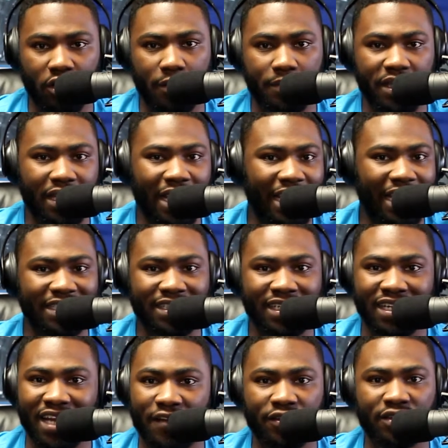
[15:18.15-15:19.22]
You know what I mean? Like, it
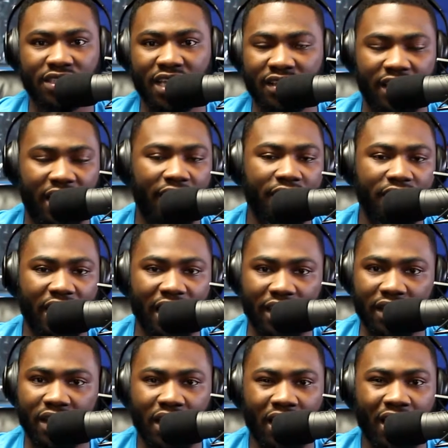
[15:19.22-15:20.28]
should never take that.
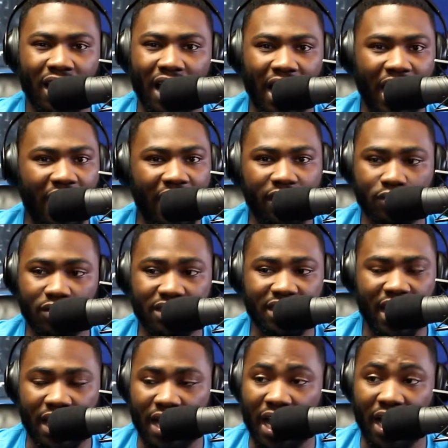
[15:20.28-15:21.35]
And
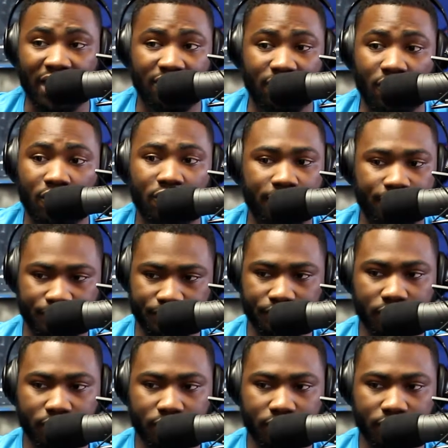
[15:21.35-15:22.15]
once again, I don't.